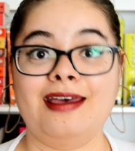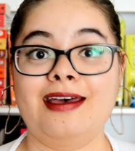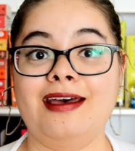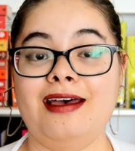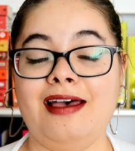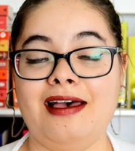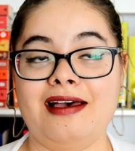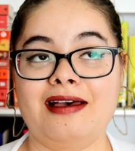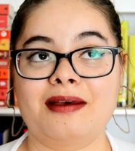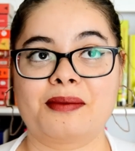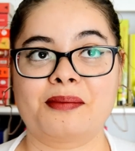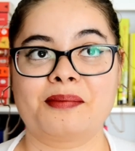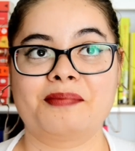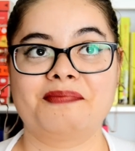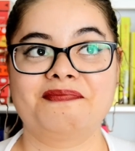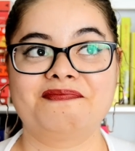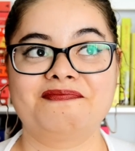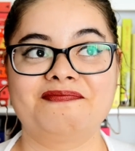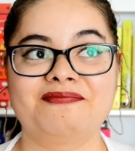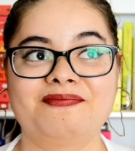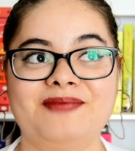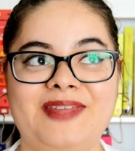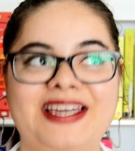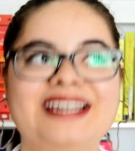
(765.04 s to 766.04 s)

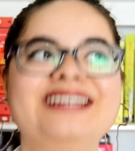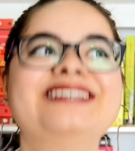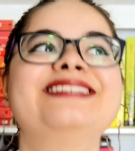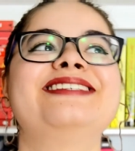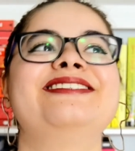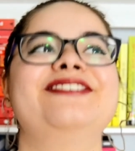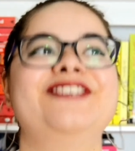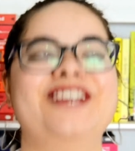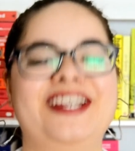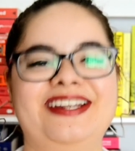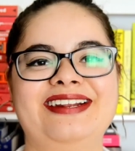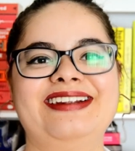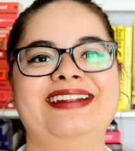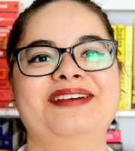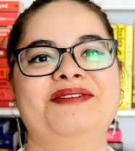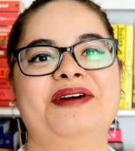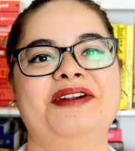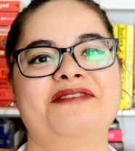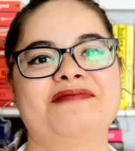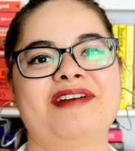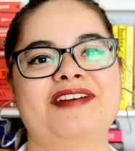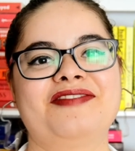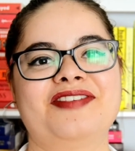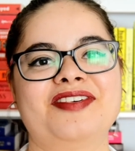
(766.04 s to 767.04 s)
That is genuinely one of
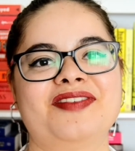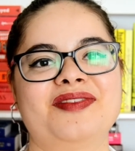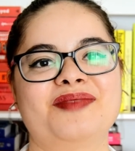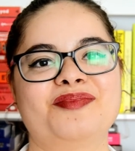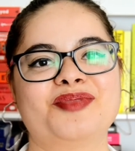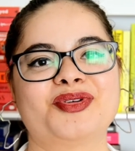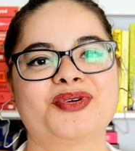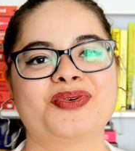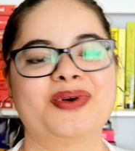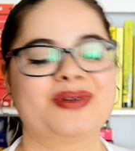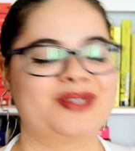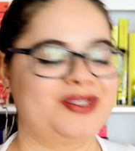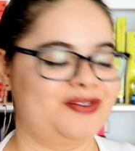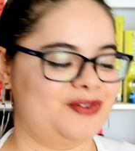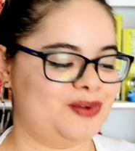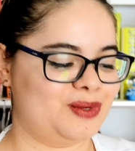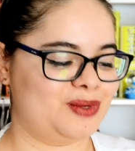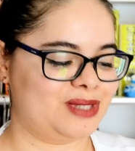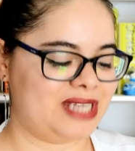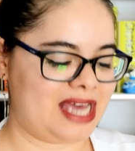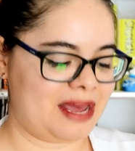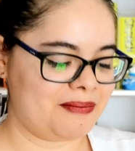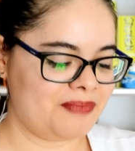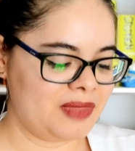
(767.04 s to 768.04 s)
my favorite book quotes of all
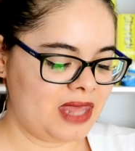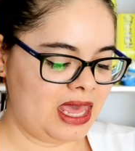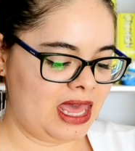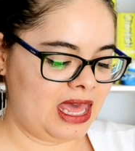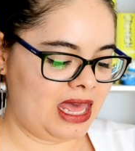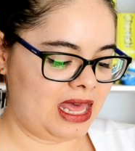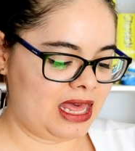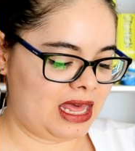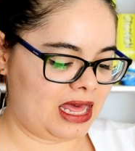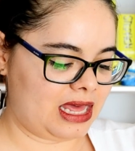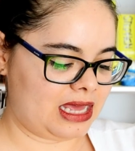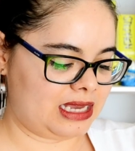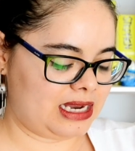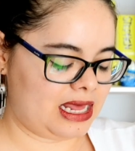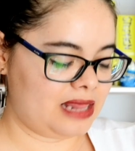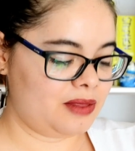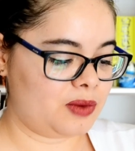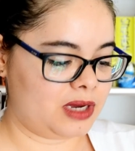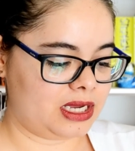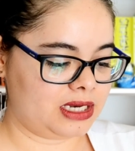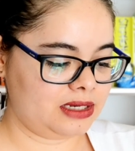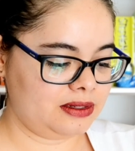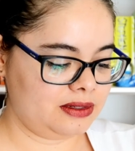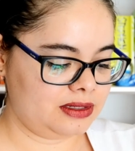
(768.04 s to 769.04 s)
time. Another
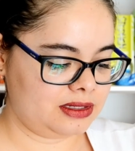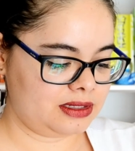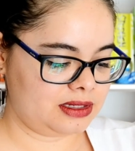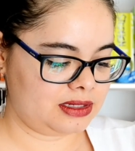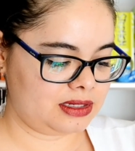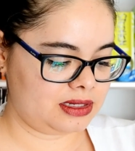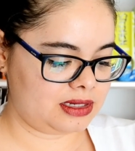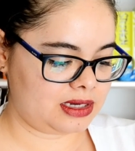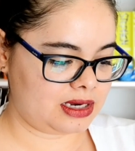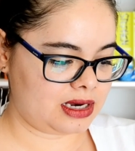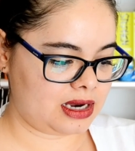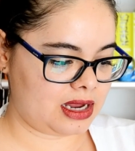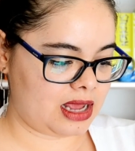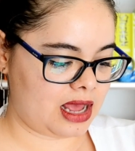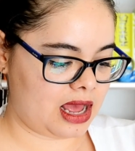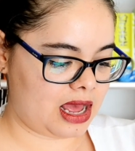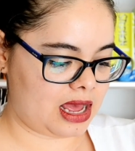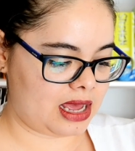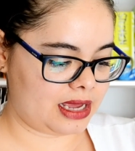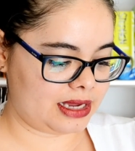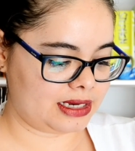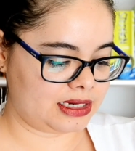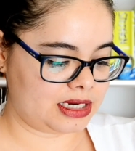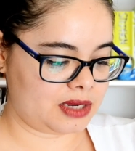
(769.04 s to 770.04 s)
one,
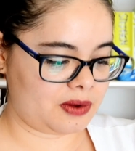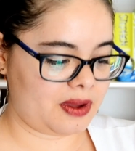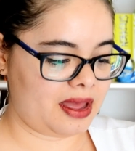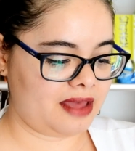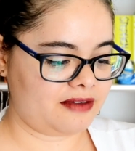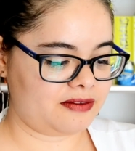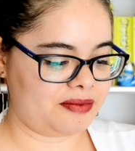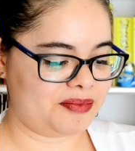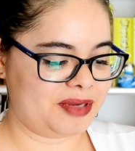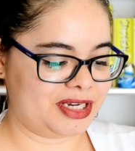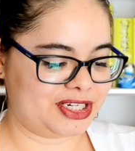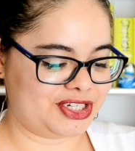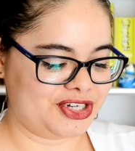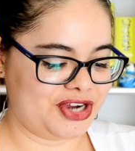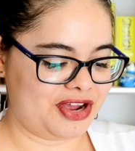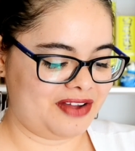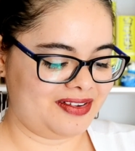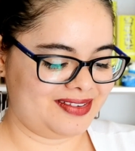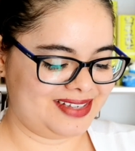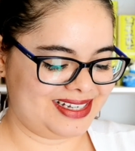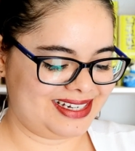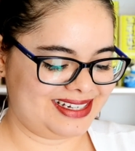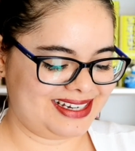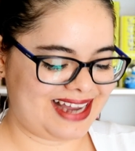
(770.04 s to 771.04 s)
I know I have a picture of
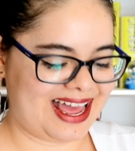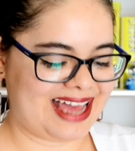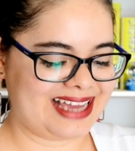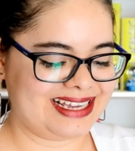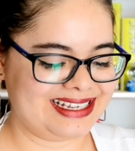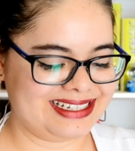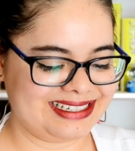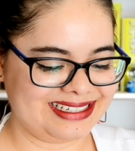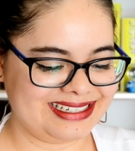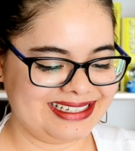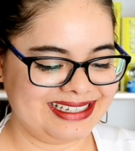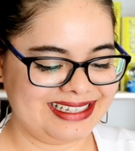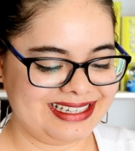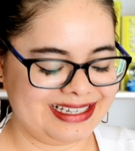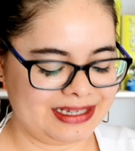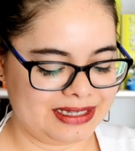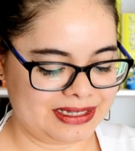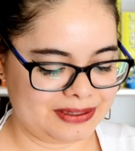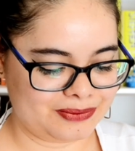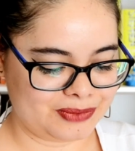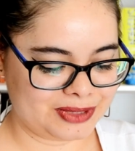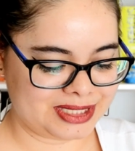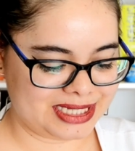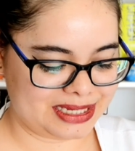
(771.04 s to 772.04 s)
it. I
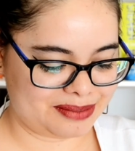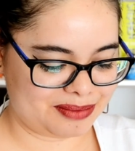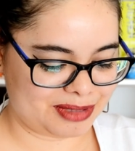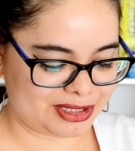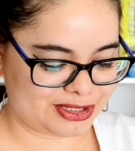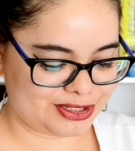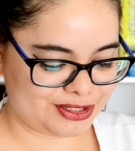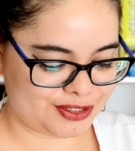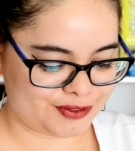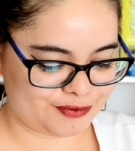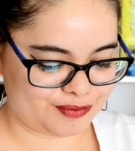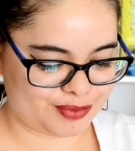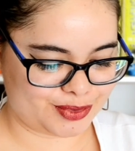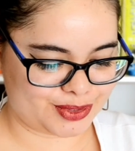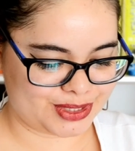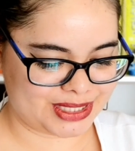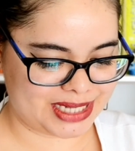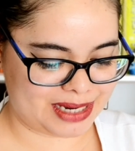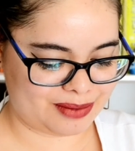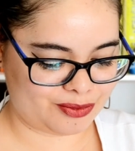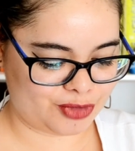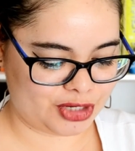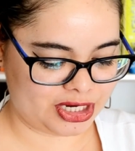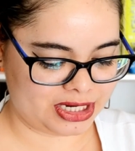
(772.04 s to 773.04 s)
will take pictures of books that
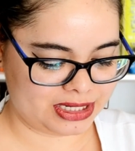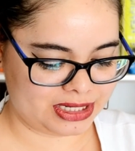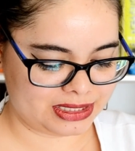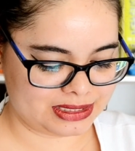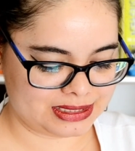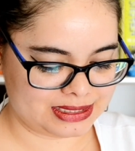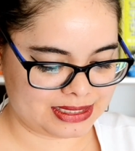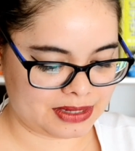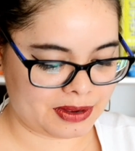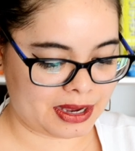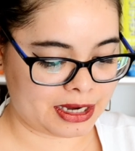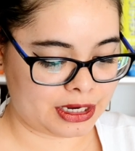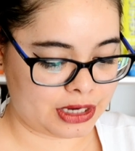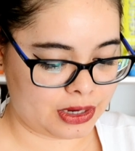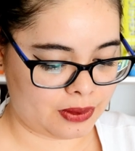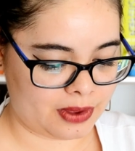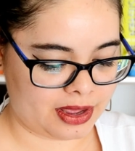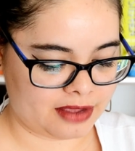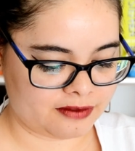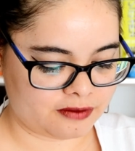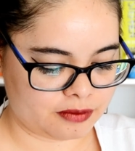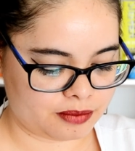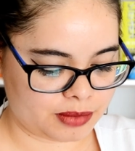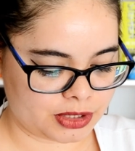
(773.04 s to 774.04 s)
I'm reading, so I know I
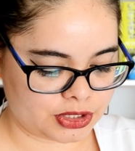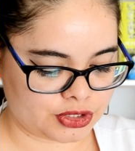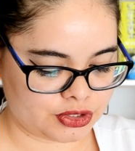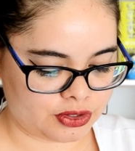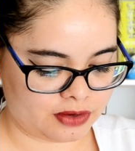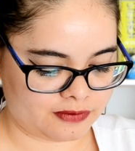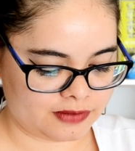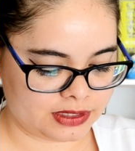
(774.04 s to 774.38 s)
have a picture of it.